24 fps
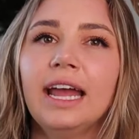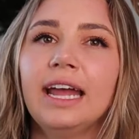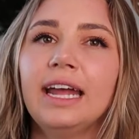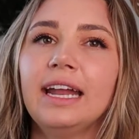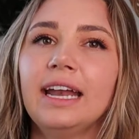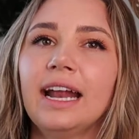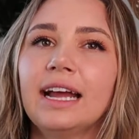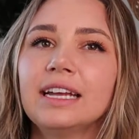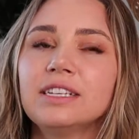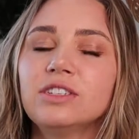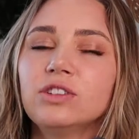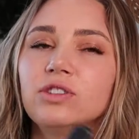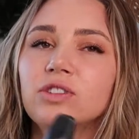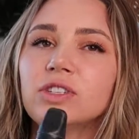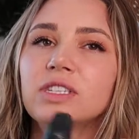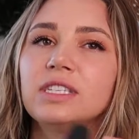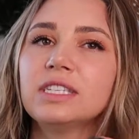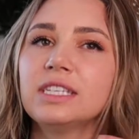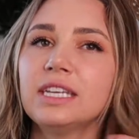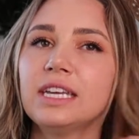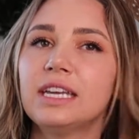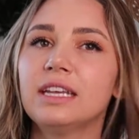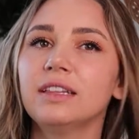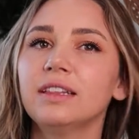And as you'll
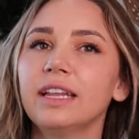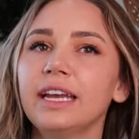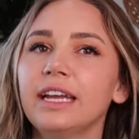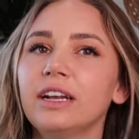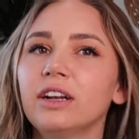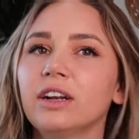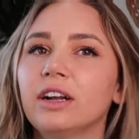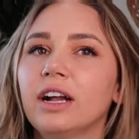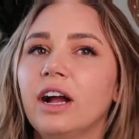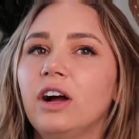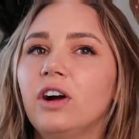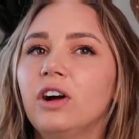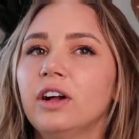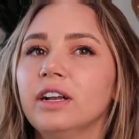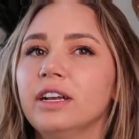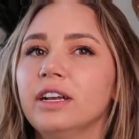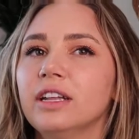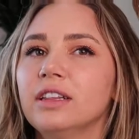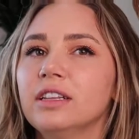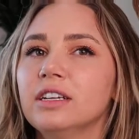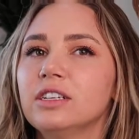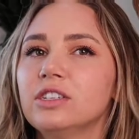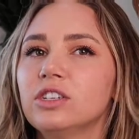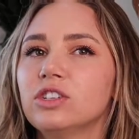see later on
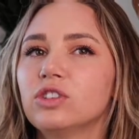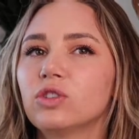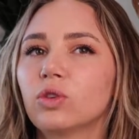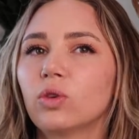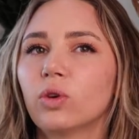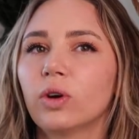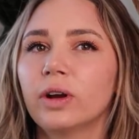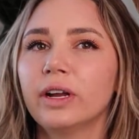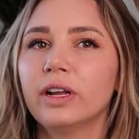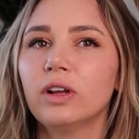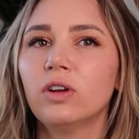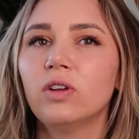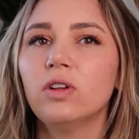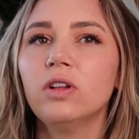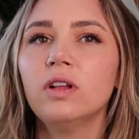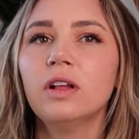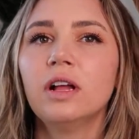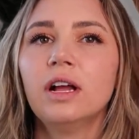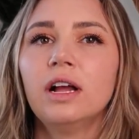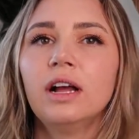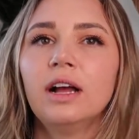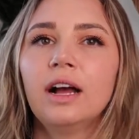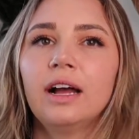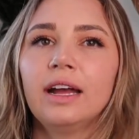in the tutorial,
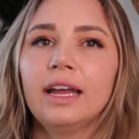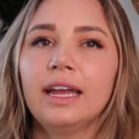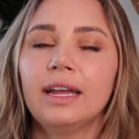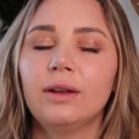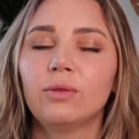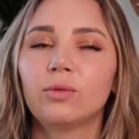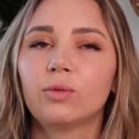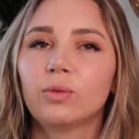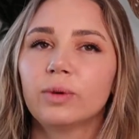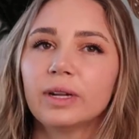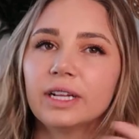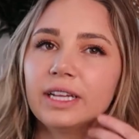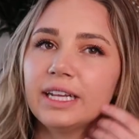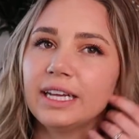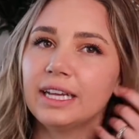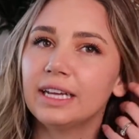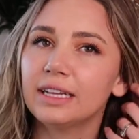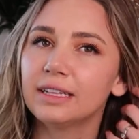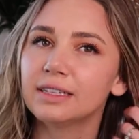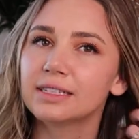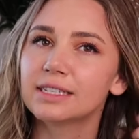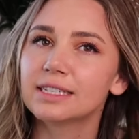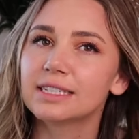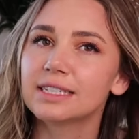it
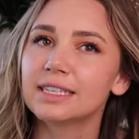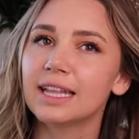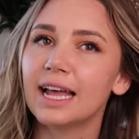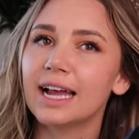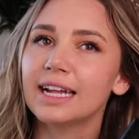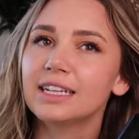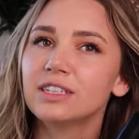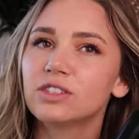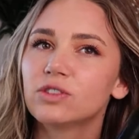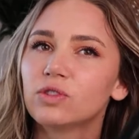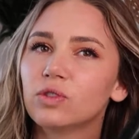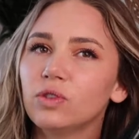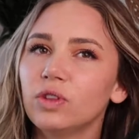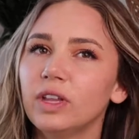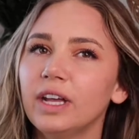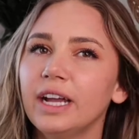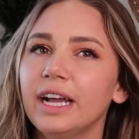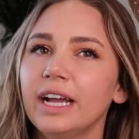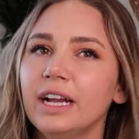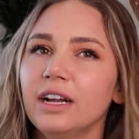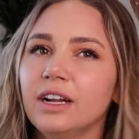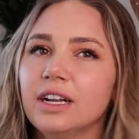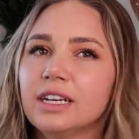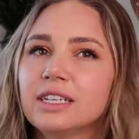really slides through the
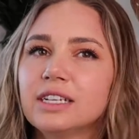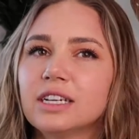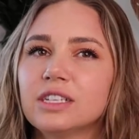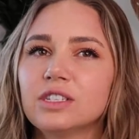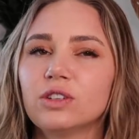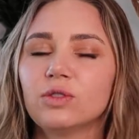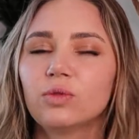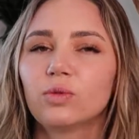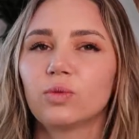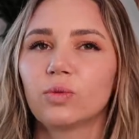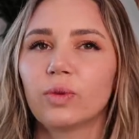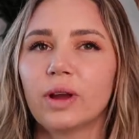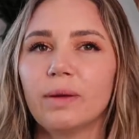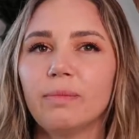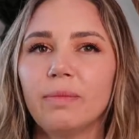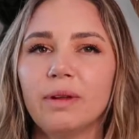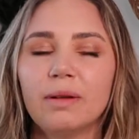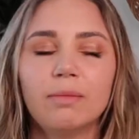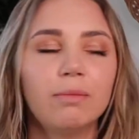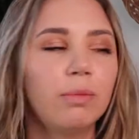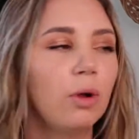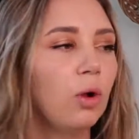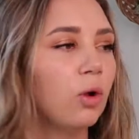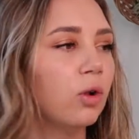hair. It doesn't rip
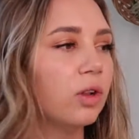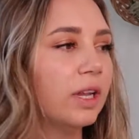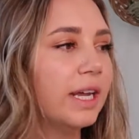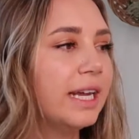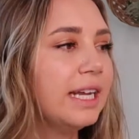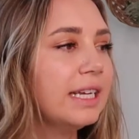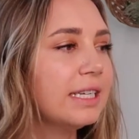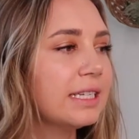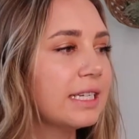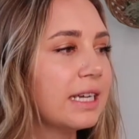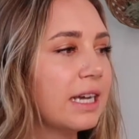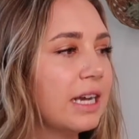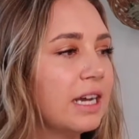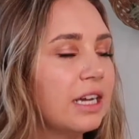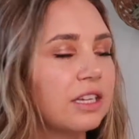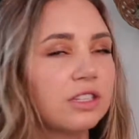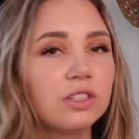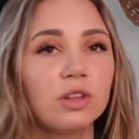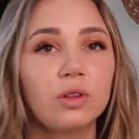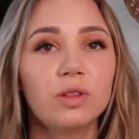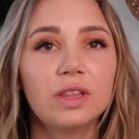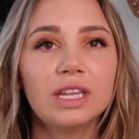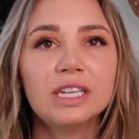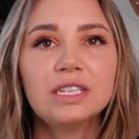and pull it.
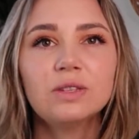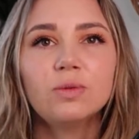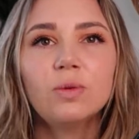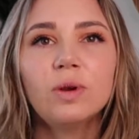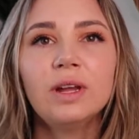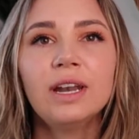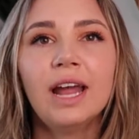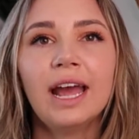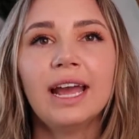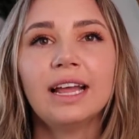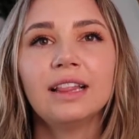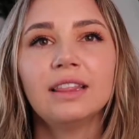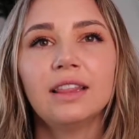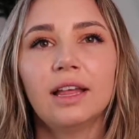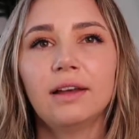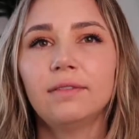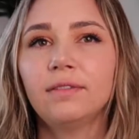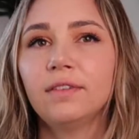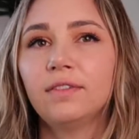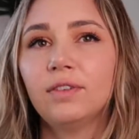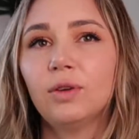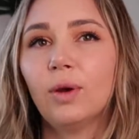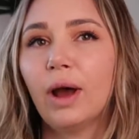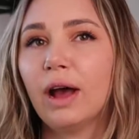So this one I
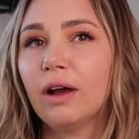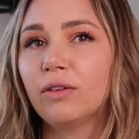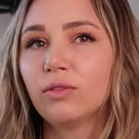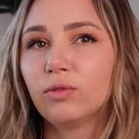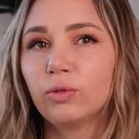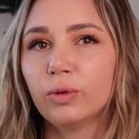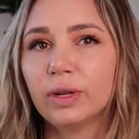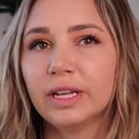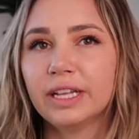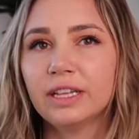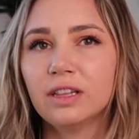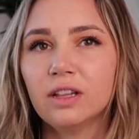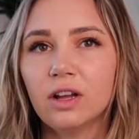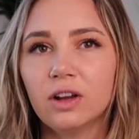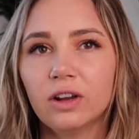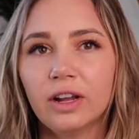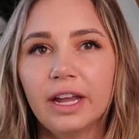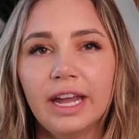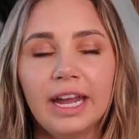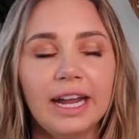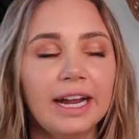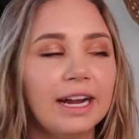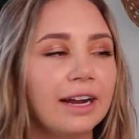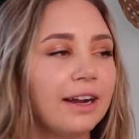love if you have really long
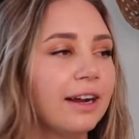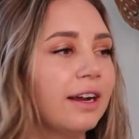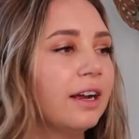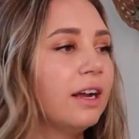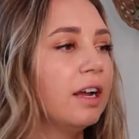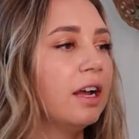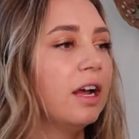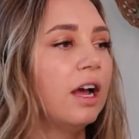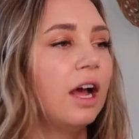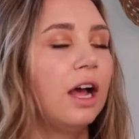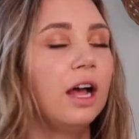hair